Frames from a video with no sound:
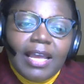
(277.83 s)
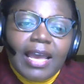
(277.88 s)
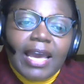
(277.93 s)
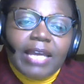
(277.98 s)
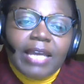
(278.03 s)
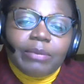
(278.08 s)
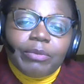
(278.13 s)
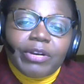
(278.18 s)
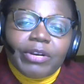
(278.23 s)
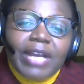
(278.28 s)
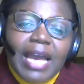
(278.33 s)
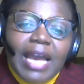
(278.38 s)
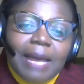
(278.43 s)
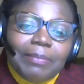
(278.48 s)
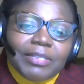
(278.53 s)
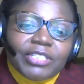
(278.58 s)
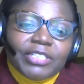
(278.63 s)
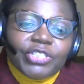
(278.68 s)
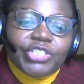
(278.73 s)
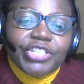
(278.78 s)
and we're
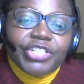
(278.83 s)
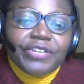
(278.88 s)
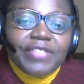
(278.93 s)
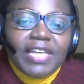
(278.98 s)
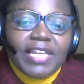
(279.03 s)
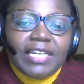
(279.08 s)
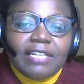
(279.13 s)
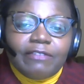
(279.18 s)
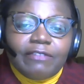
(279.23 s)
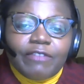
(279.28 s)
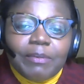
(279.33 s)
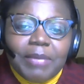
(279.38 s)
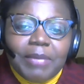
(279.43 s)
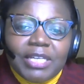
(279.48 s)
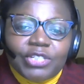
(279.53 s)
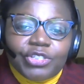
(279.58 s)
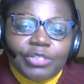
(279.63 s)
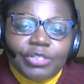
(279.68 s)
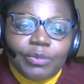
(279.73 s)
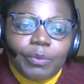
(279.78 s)
happy to share that
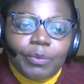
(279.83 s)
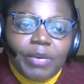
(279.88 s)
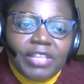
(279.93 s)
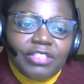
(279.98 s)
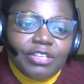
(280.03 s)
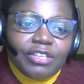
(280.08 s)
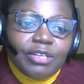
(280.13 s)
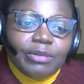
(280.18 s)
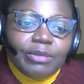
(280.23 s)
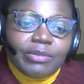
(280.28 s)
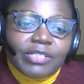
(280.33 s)
information with you.